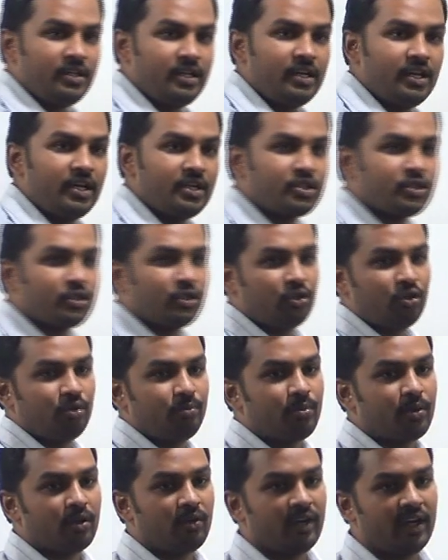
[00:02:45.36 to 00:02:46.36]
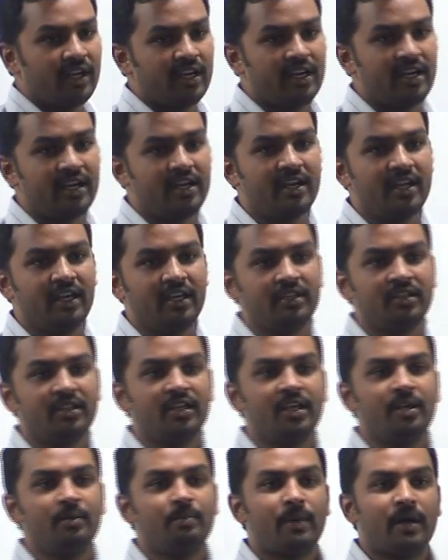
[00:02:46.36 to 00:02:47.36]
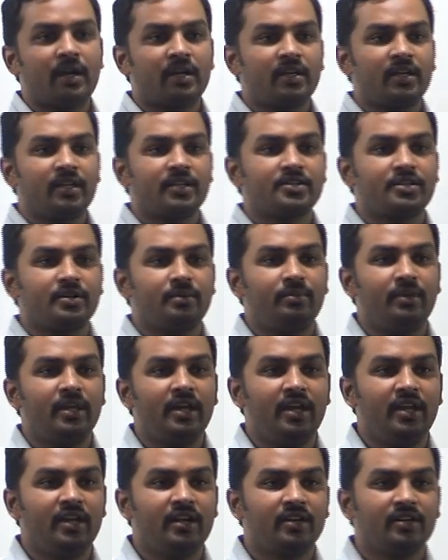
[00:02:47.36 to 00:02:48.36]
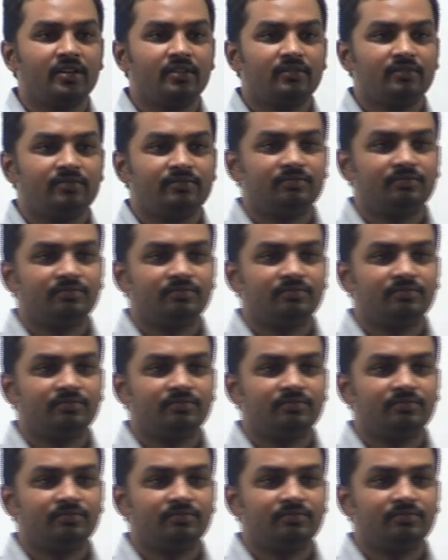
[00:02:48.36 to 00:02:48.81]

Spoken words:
In the ratio provided in the partnership deed.